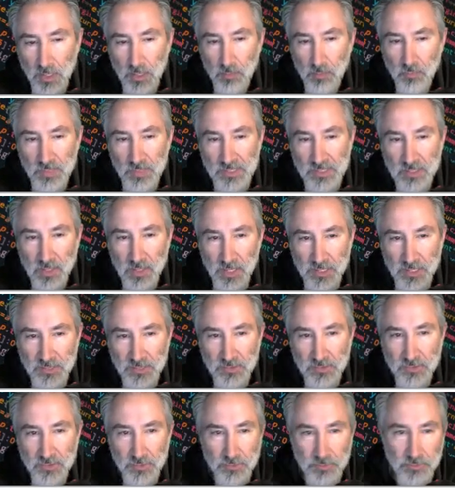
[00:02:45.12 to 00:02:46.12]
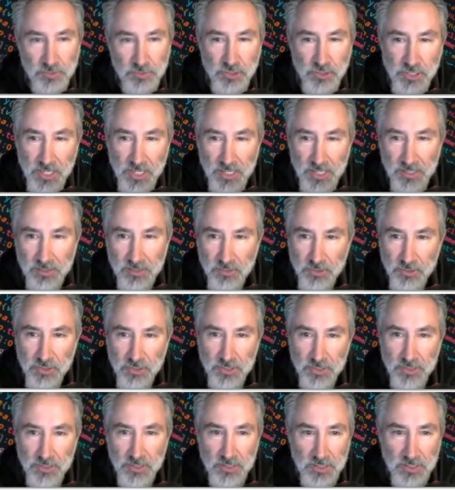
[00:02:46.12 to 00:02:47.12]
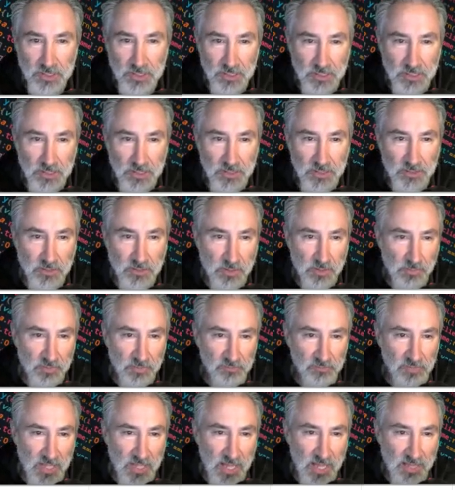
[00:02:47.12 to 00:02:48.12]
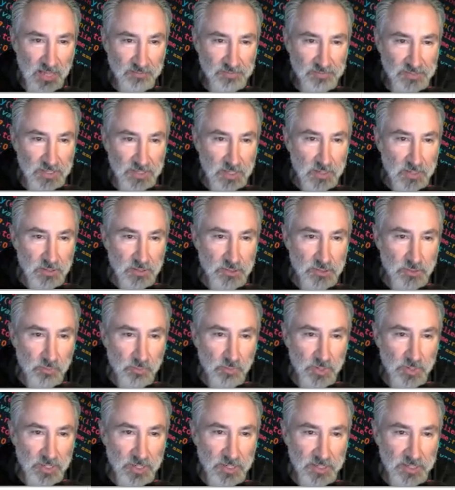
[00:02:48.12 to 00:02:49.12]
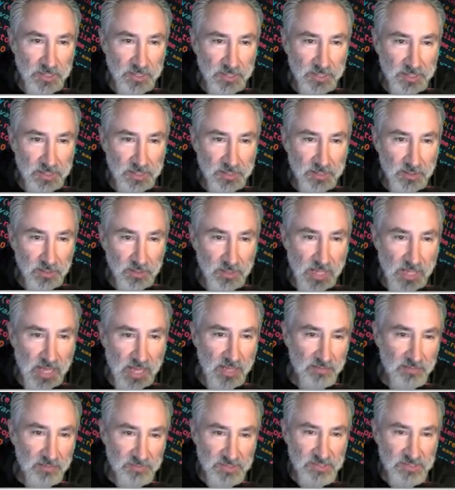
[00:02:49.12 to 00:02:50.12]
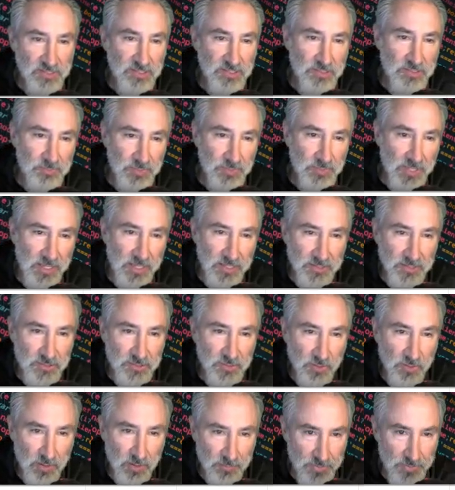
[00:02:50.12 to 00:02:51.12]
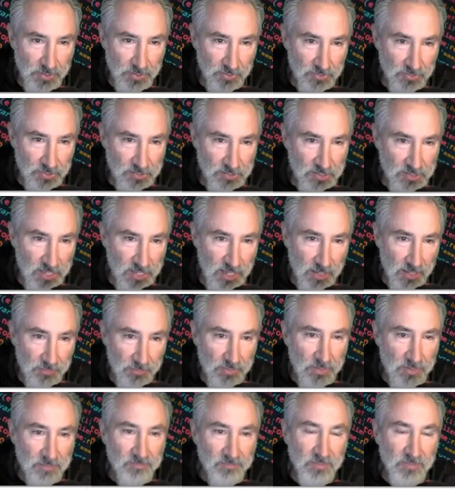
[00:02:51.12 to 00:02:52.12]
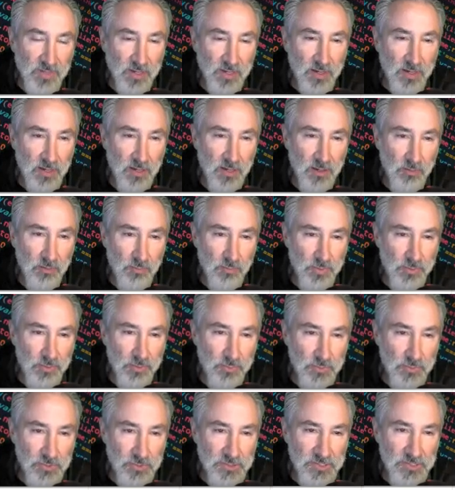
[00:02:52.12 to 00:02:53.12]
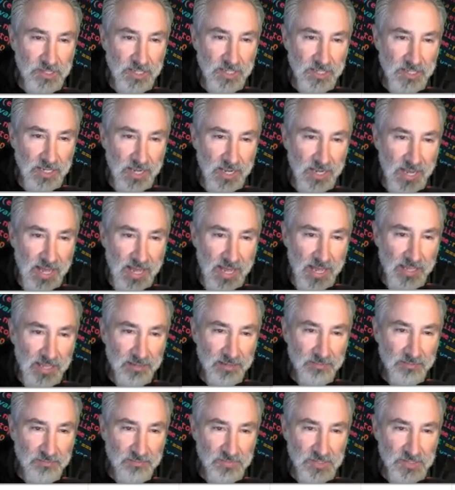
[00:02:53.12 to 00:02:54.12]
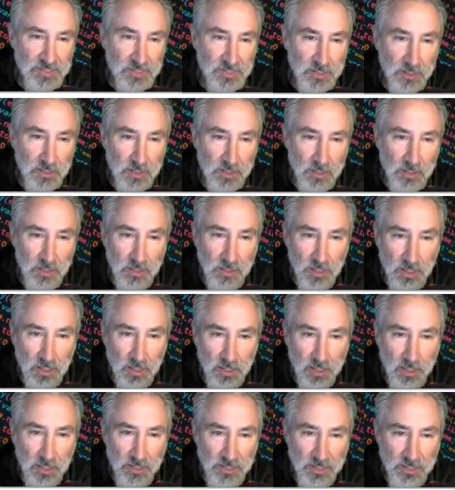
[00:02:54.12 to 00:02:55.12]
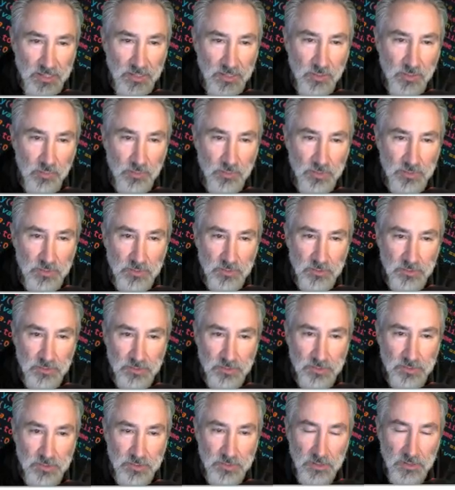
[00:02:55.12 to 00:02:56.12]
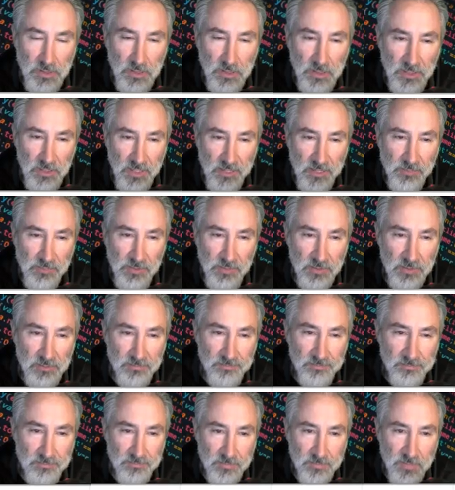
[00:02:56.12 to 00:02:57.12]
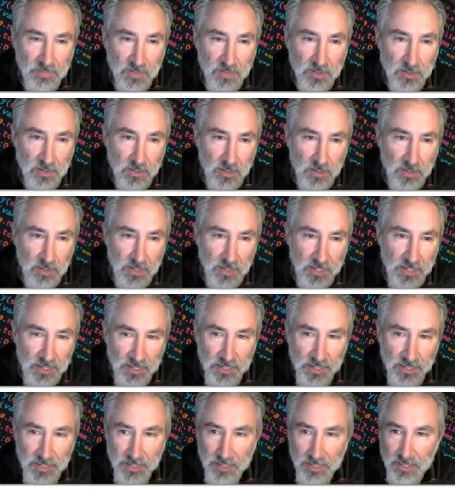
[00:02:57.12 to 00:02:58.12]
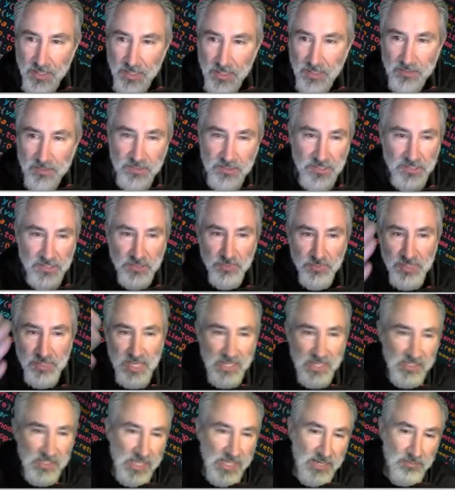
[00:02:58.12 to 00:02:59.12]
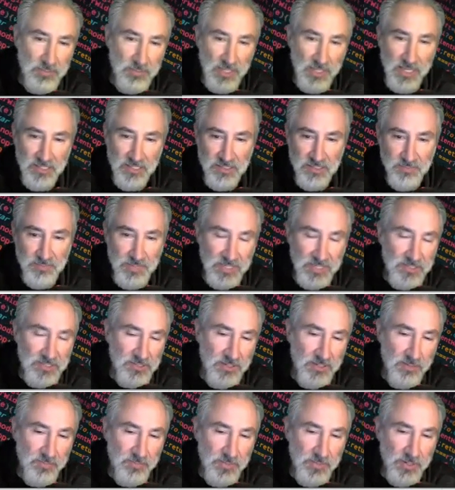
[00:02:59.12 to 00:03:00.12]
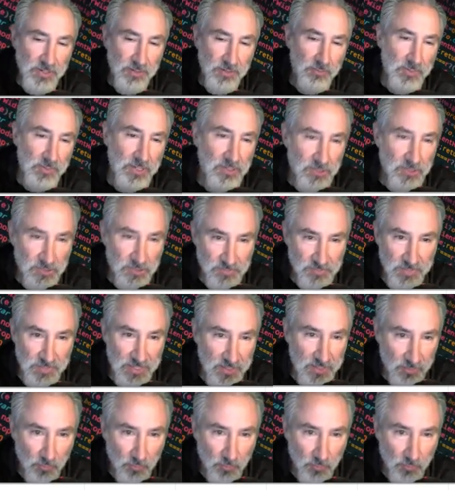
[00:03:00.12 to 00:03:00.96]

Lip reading: we'd like to change the number of lives. So we're going to need a lives display. So up here at the top, we will say lives equals label. And since we got a lot of black space up there, we can just make